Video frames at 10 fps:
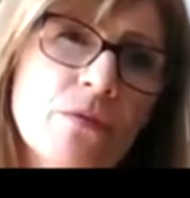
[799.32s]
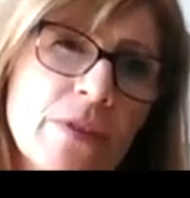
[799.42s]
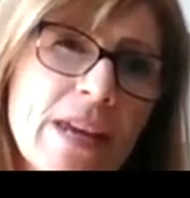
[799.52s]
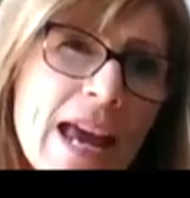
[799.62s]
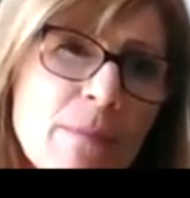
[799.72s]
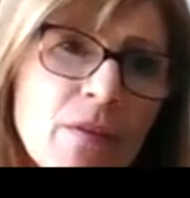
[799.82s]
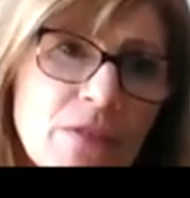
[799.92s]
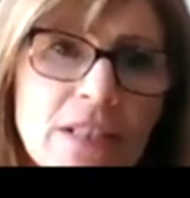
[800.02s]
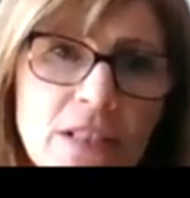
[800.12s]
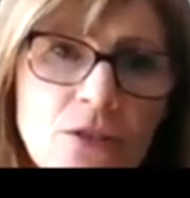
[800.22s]
the aim of
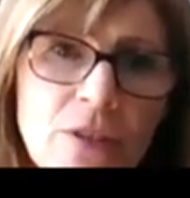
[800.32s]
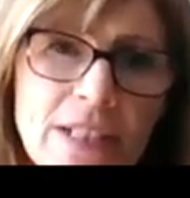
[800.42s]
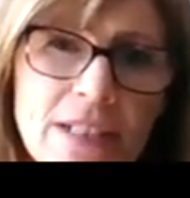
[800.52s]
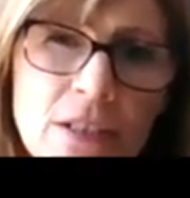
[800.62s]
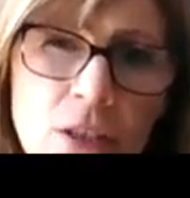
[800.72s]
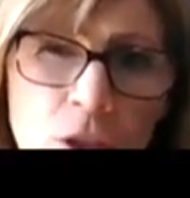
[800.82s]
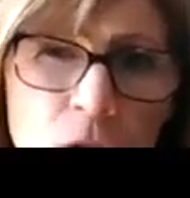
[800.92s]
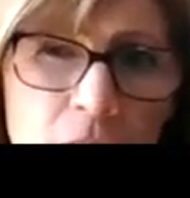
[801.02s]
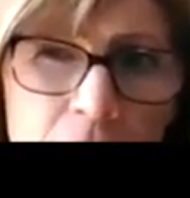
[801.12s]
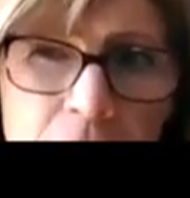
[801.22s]
this study really is to
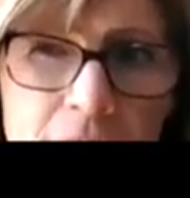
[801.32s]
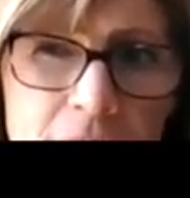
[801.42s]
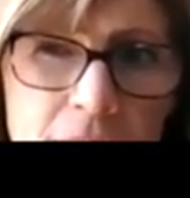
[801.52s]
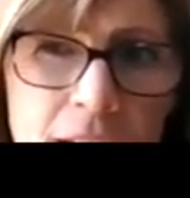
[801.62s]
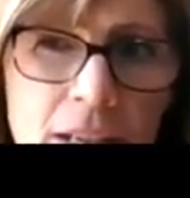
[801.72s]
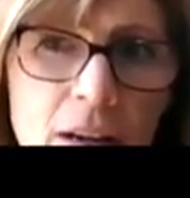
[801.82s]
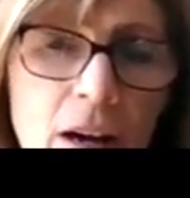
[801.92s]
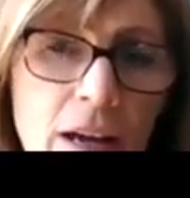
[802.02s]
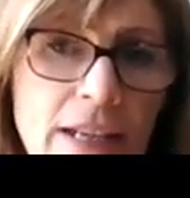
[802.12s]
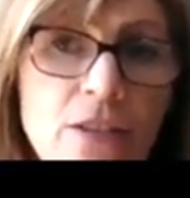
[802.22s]
look at this
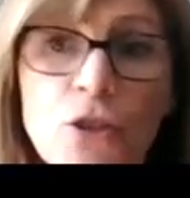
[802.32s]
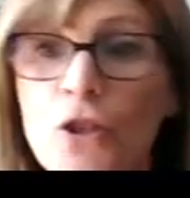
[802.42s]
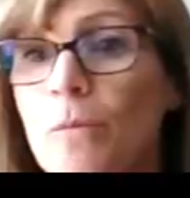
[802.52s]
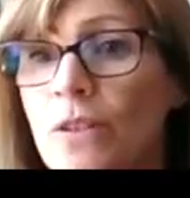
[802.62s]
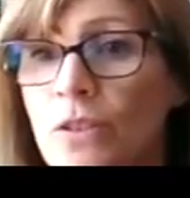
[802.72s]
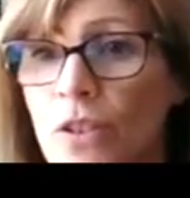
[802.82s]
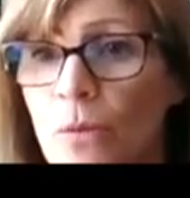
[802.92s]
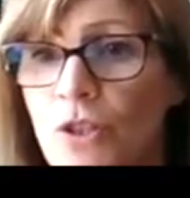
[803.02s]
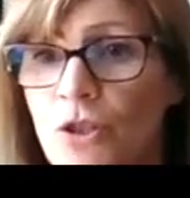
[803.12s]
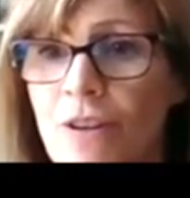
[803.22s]
in humans. So we're